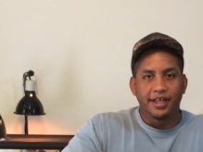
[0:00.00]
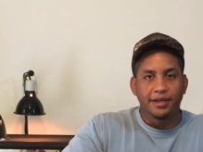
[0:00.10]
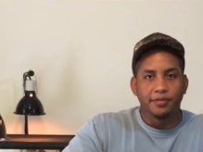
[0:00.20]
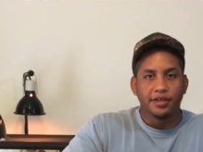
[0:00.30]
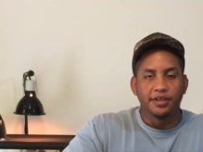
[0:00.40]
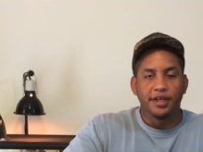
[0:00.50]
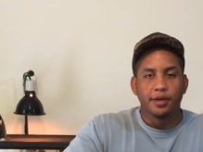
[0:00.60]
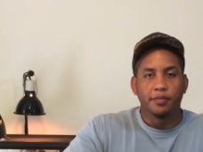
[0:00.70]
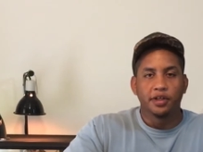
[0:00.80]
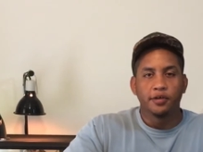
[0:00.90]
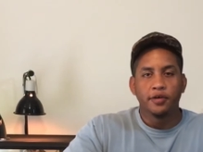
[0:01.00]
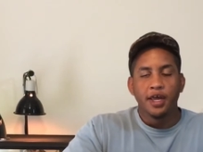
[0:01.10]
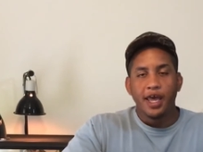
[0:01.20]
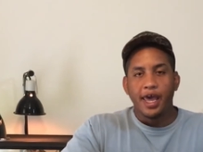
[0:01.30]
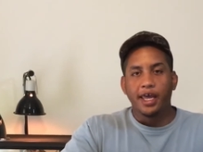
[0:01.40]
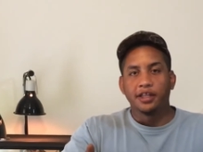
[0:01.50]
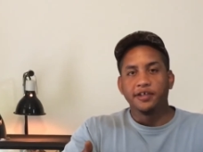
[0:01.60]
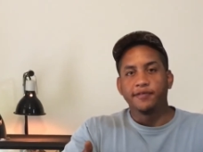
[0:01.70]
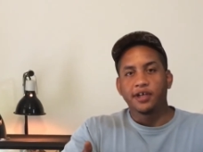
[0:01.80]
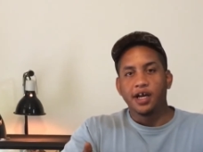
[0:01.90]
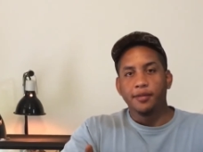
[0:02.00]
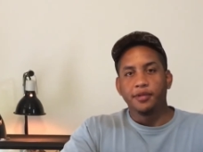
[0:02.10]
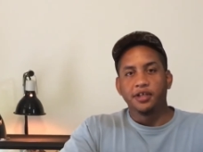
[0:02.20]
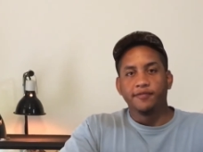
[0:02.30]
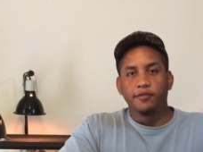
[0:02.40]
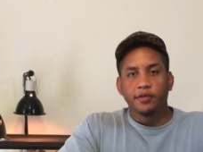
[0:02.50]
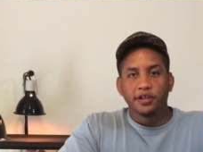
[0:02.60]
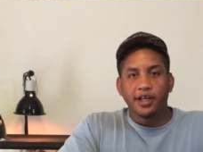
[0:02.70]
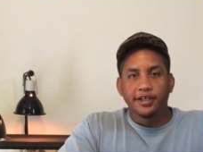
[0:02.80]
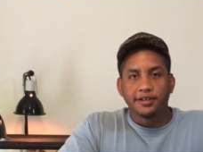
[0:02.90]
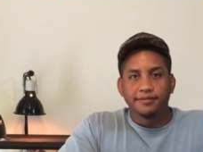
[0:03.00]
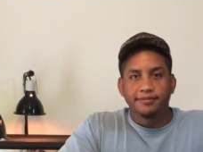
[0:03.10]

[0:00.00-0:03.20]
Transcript: like button down below and leave a comment if you really like it.